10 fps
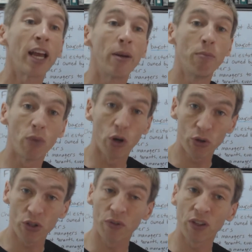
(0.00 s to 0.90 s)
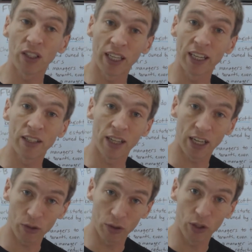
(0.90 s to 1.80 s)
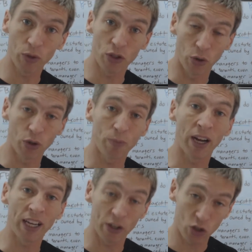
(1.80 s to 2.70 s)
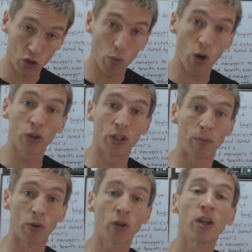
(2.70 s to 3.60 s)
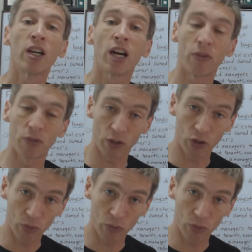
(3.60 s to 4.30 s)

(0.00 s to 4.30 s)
And most of the land in Ireland was owned by a small number of